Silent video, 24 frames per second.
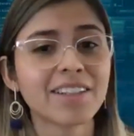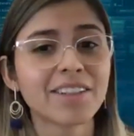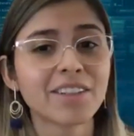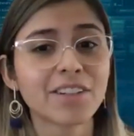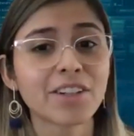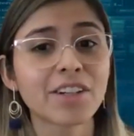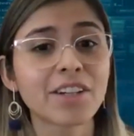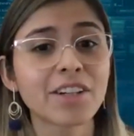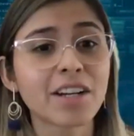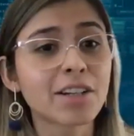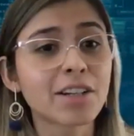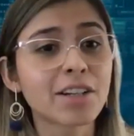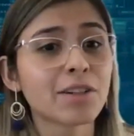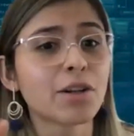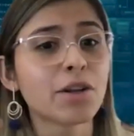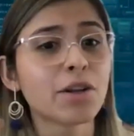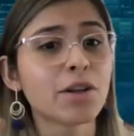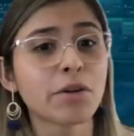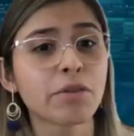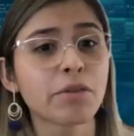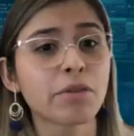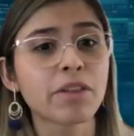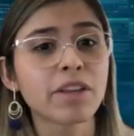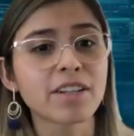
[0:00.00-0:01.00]
there are a
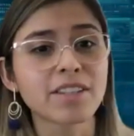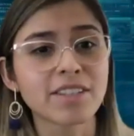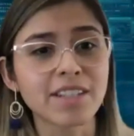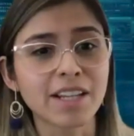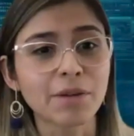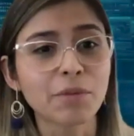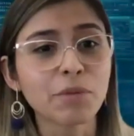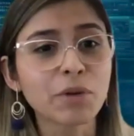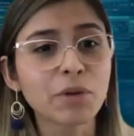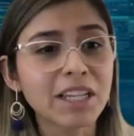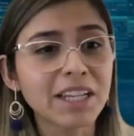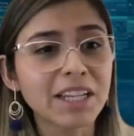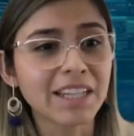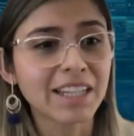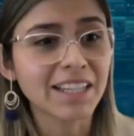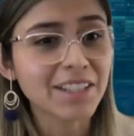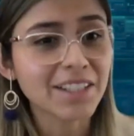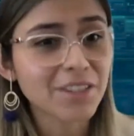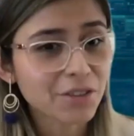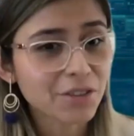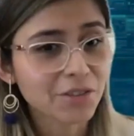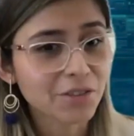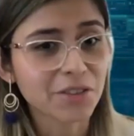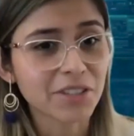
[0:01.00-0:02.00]
lot of things that we
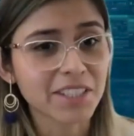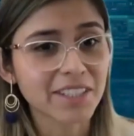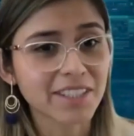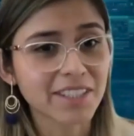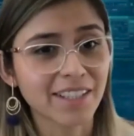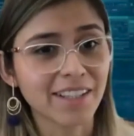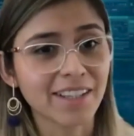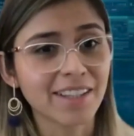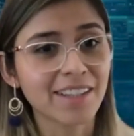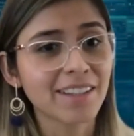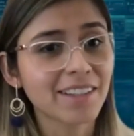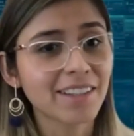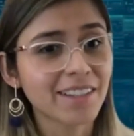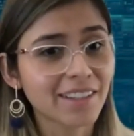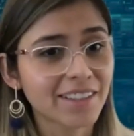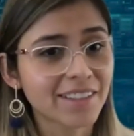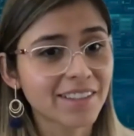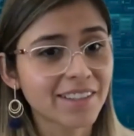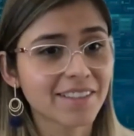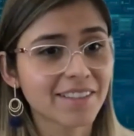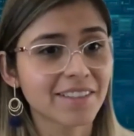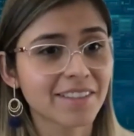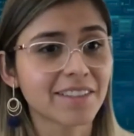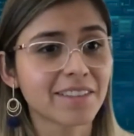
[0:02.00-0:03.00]
need to understand
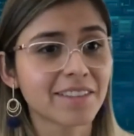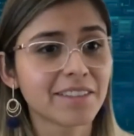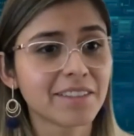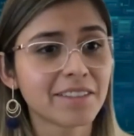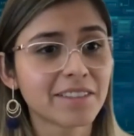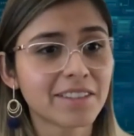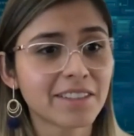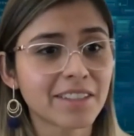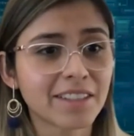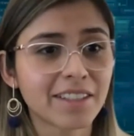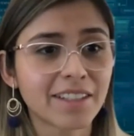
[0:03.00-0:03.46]
still,